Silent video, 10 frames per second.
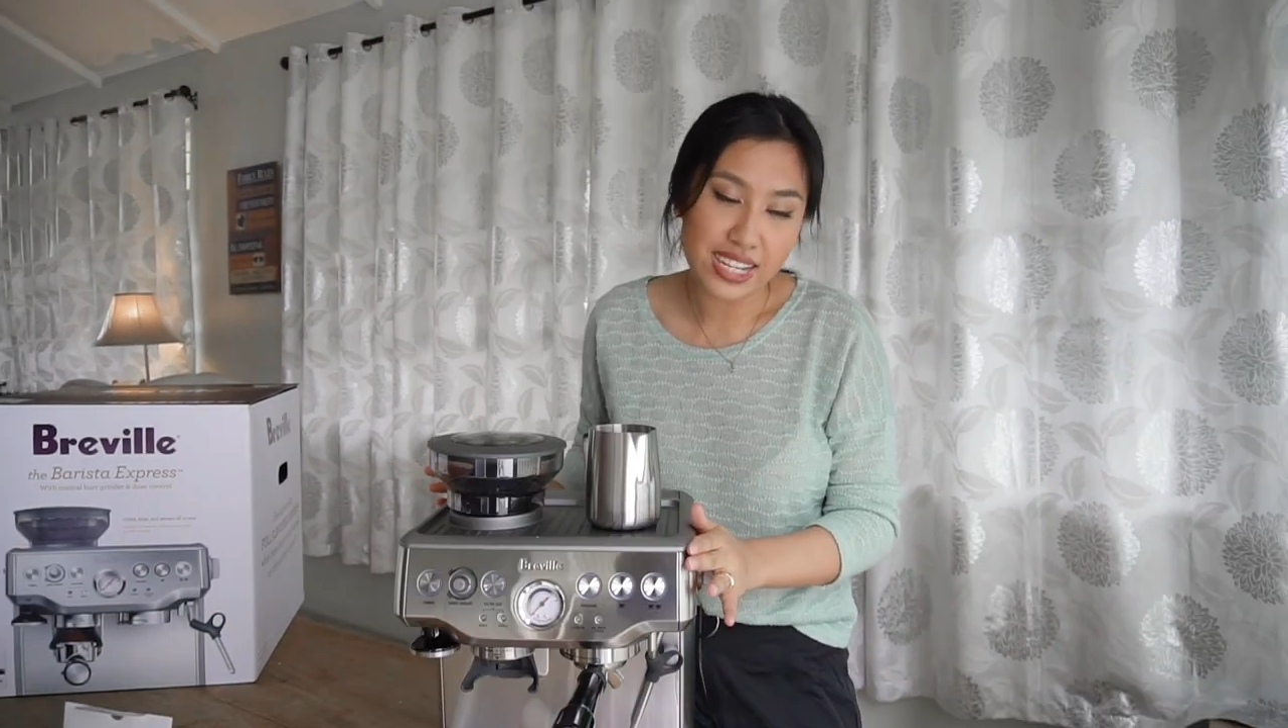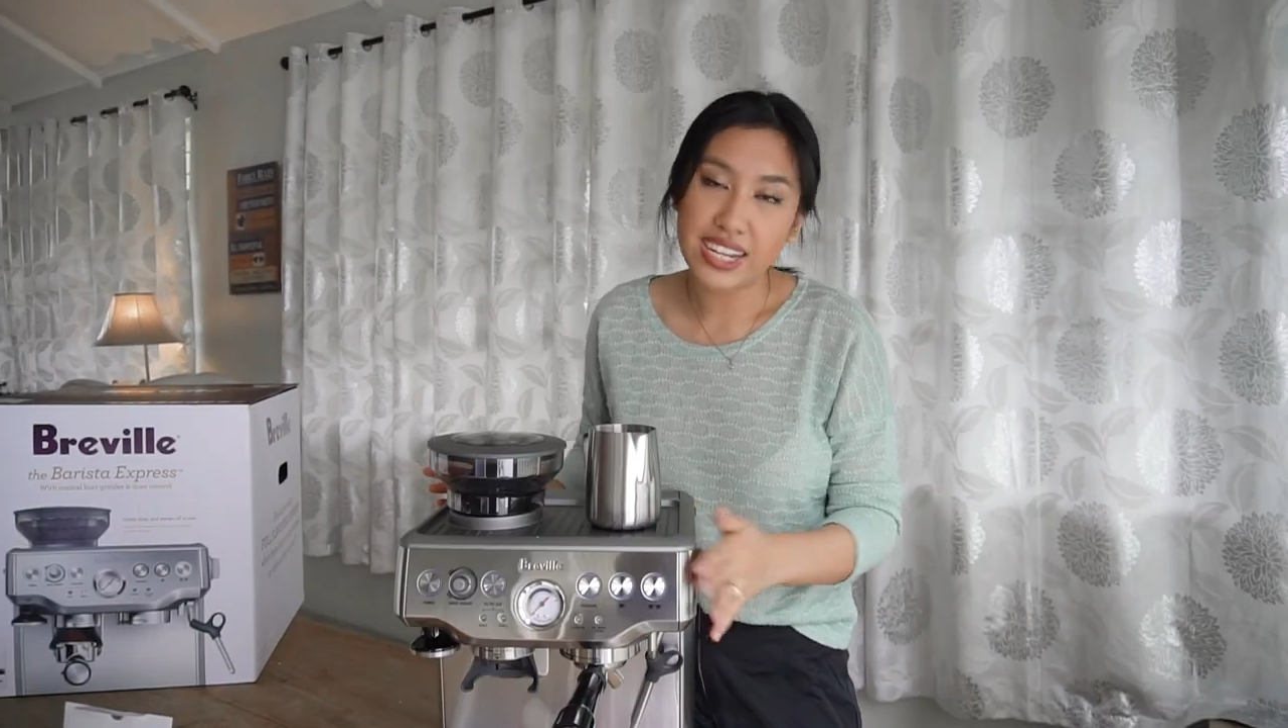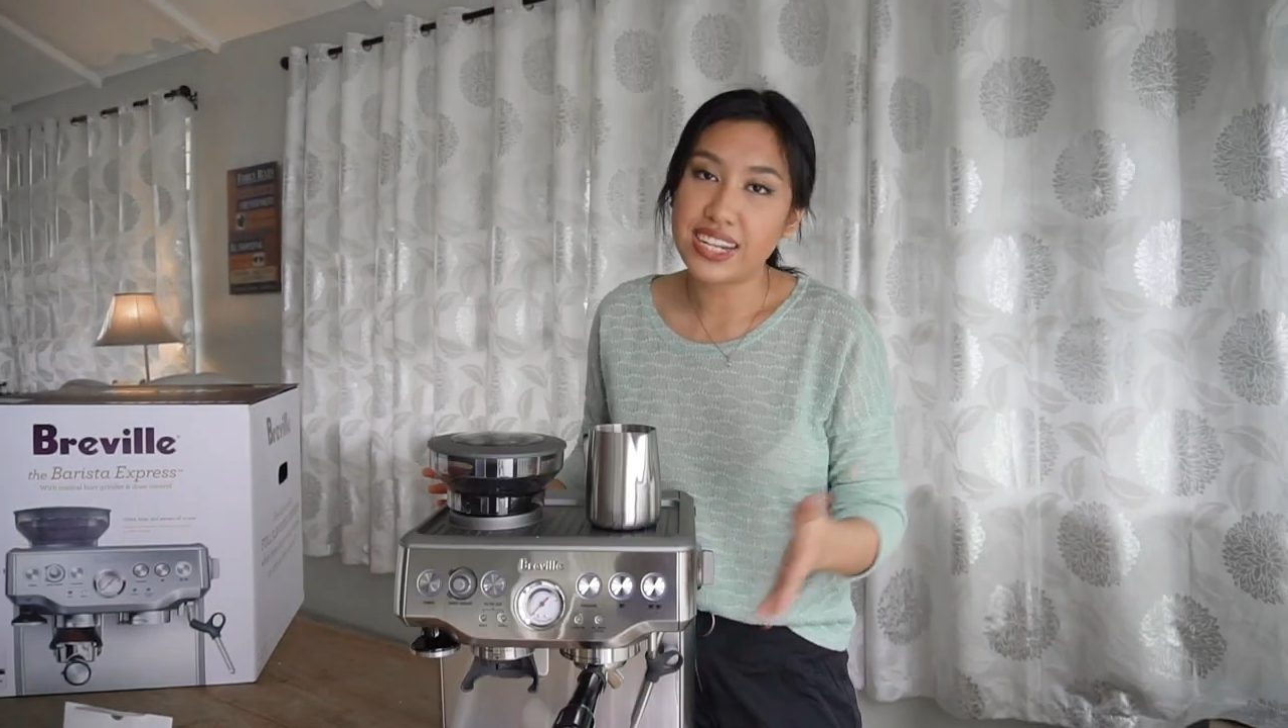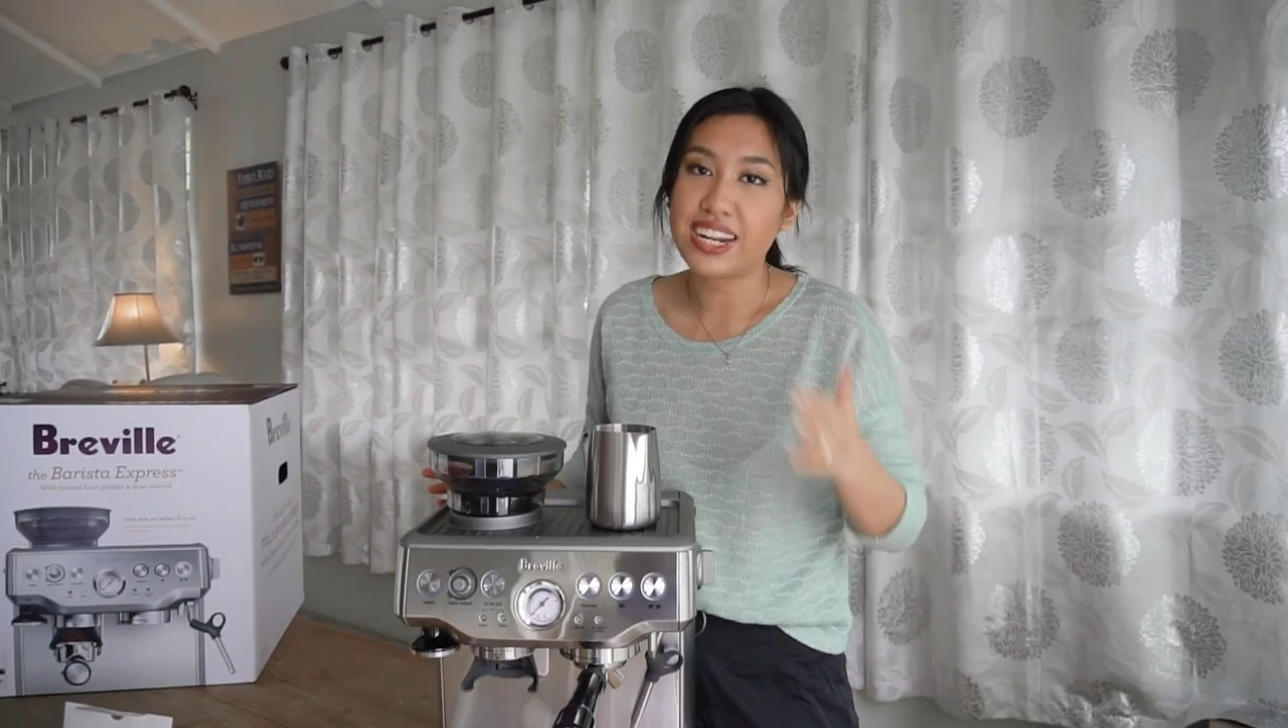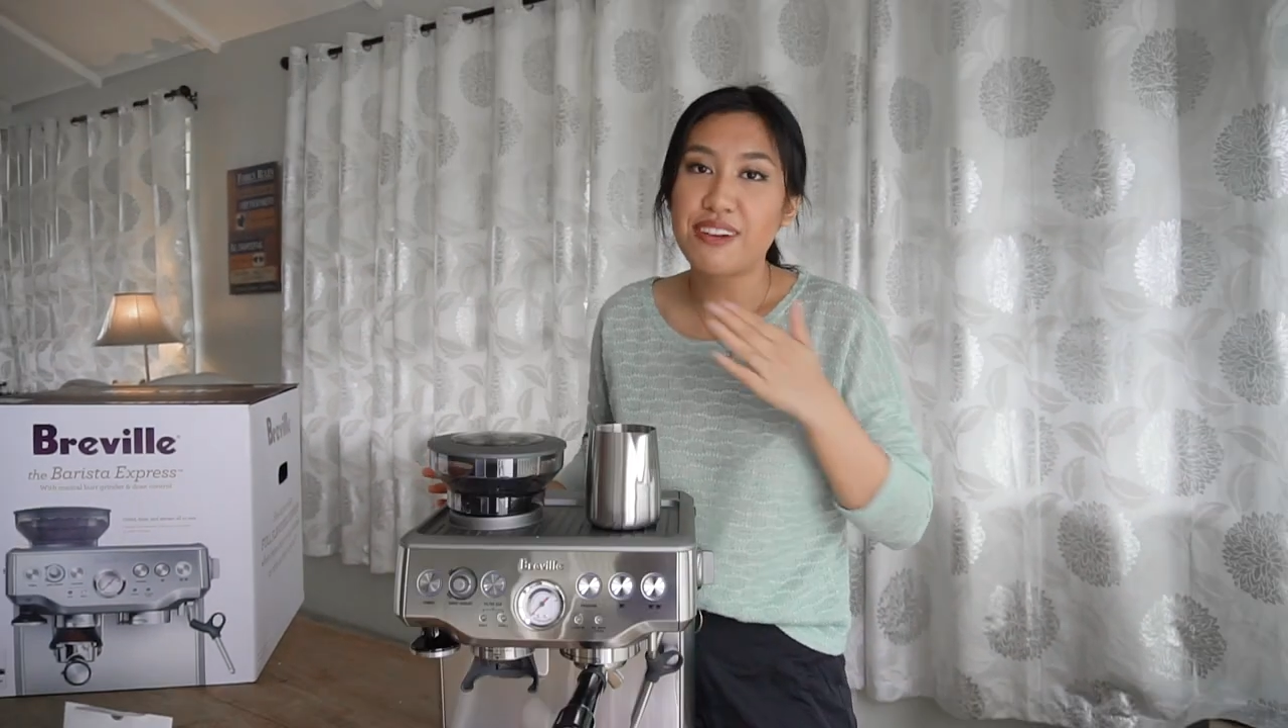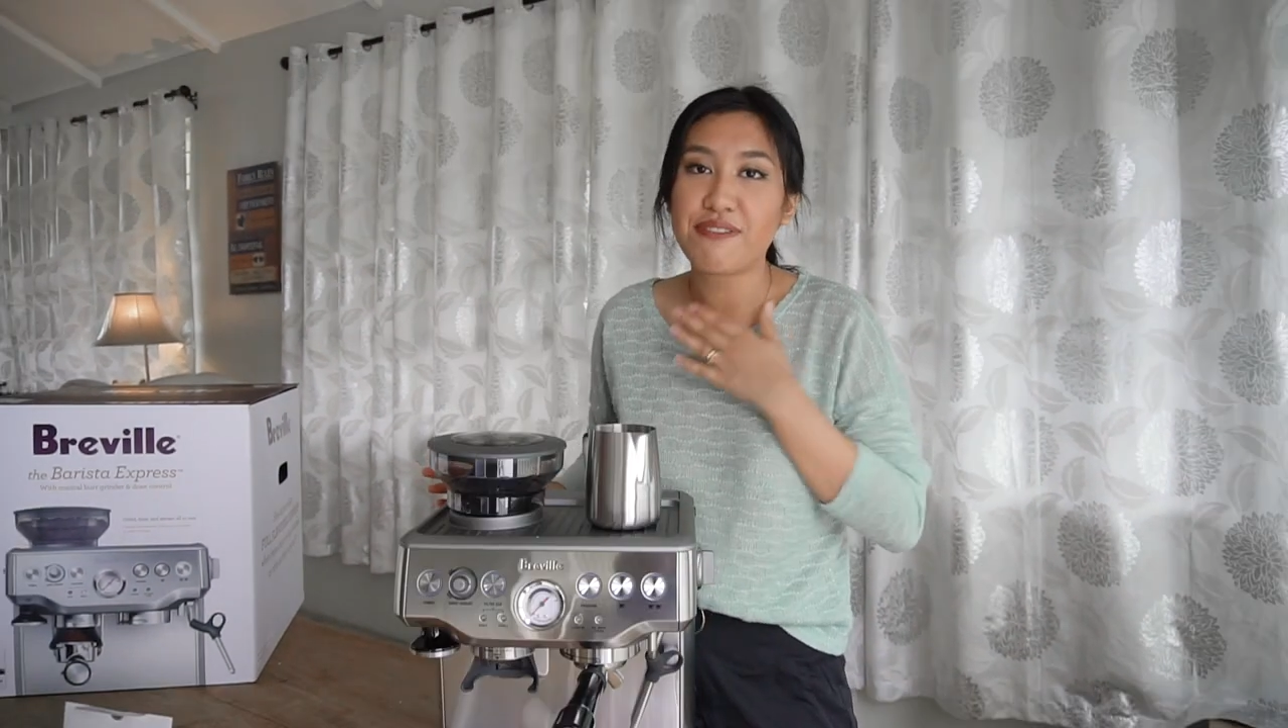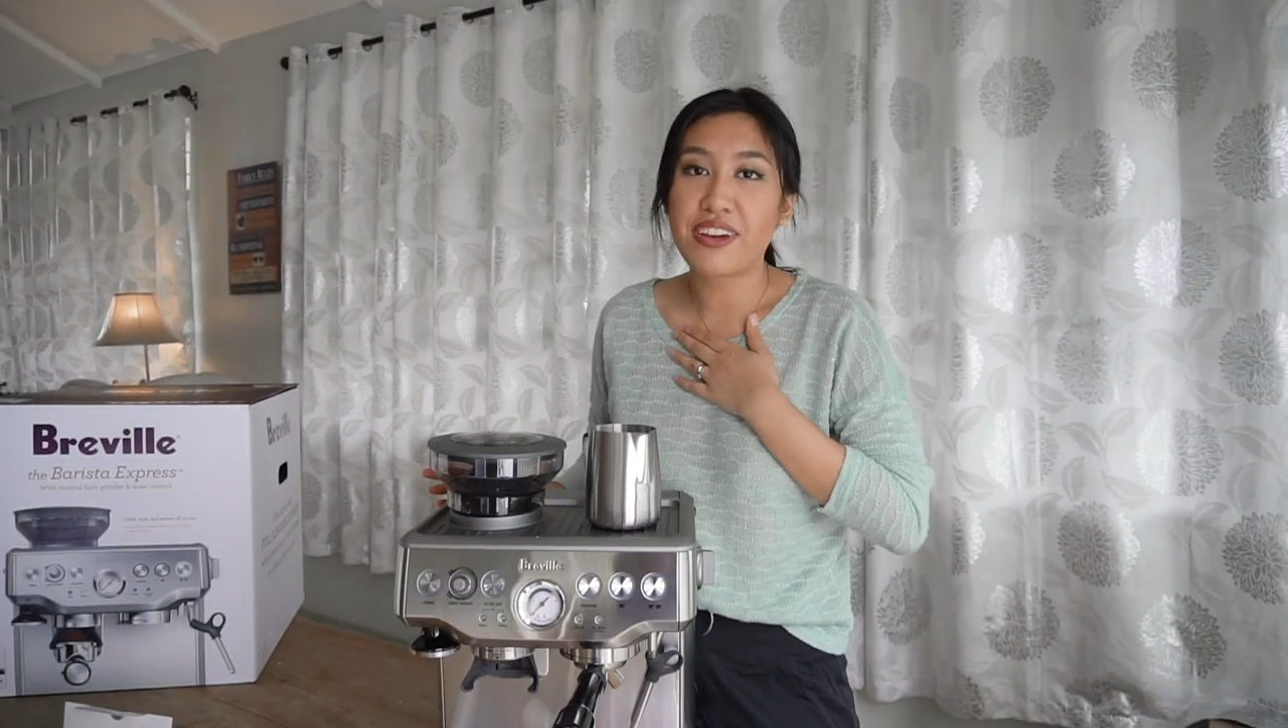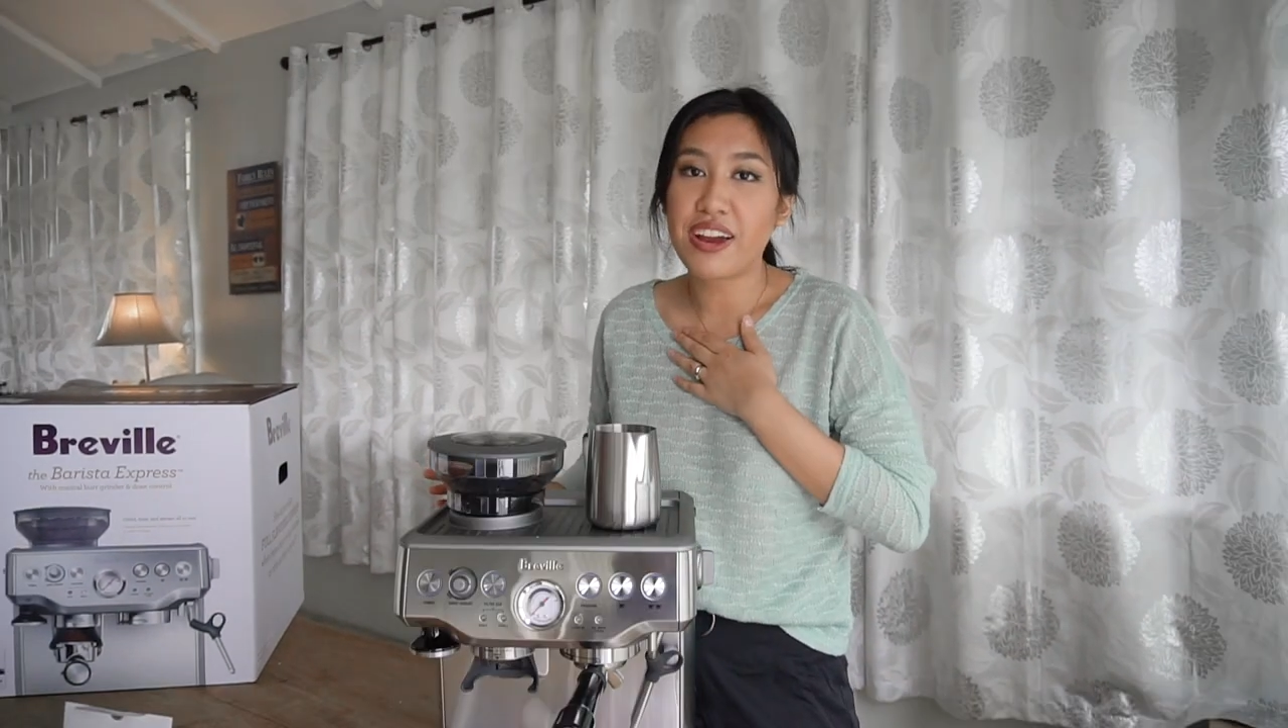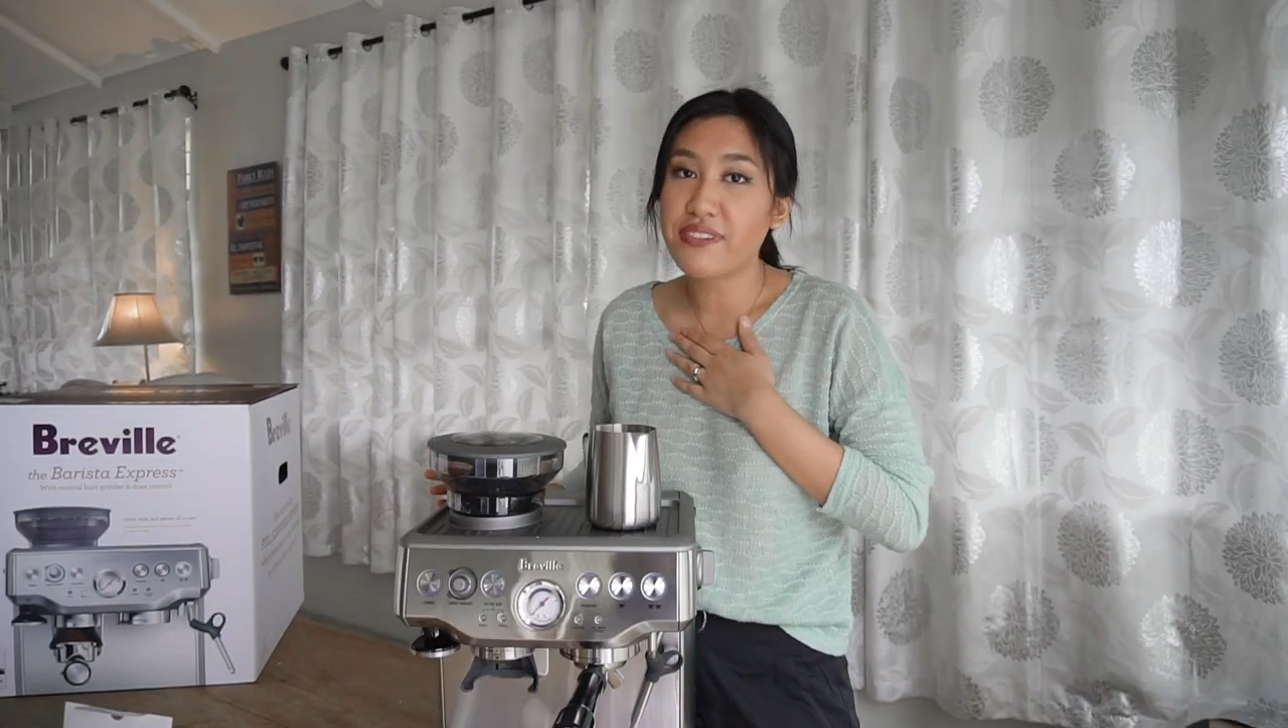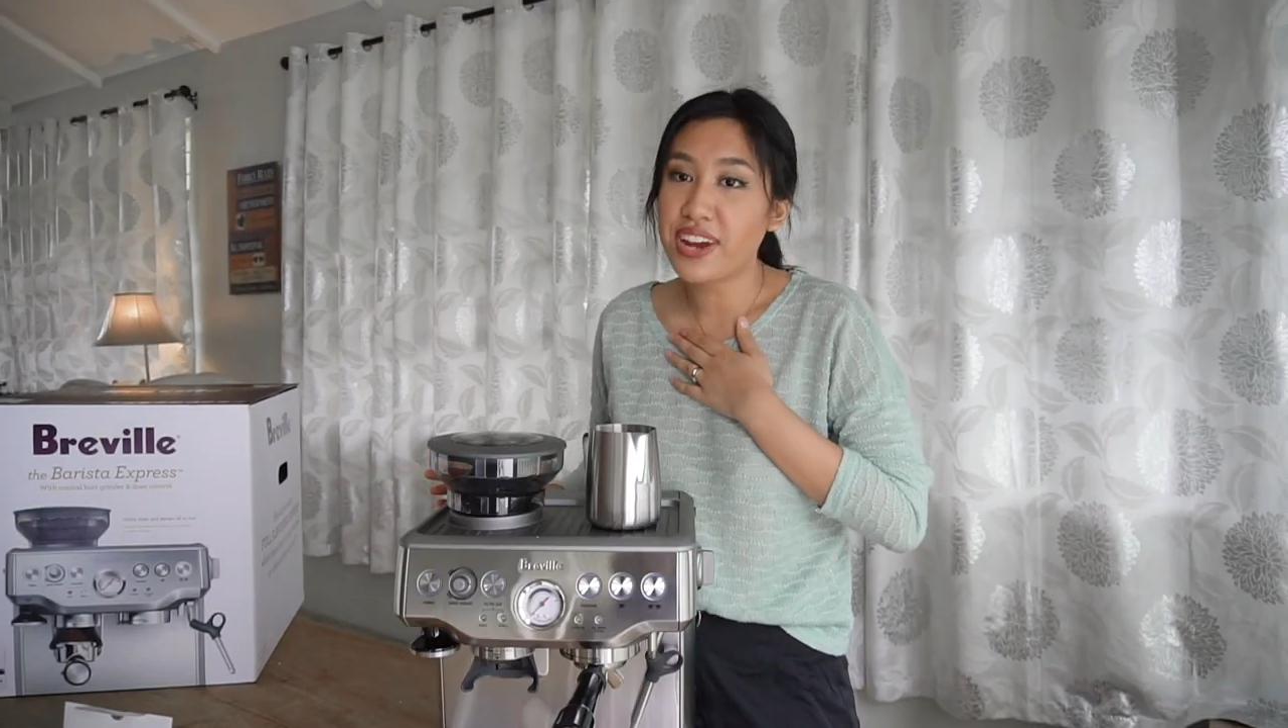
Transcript: it and I'm very,